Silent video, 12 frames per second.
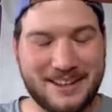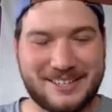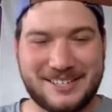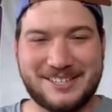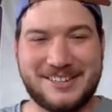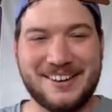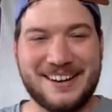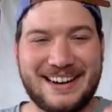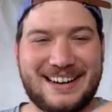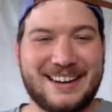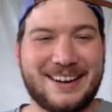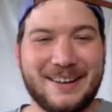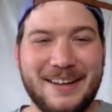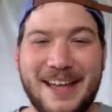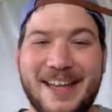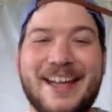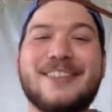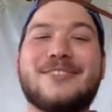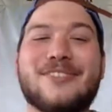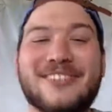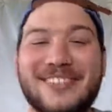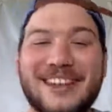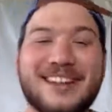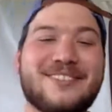straight up. That's for
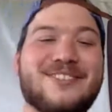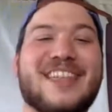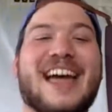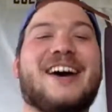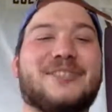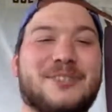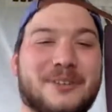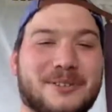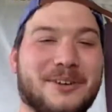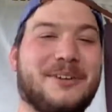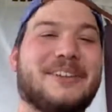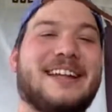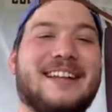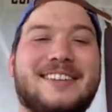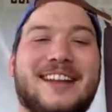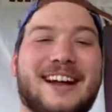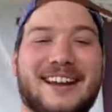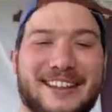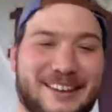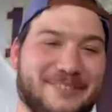that's for the households only. That's not gonna get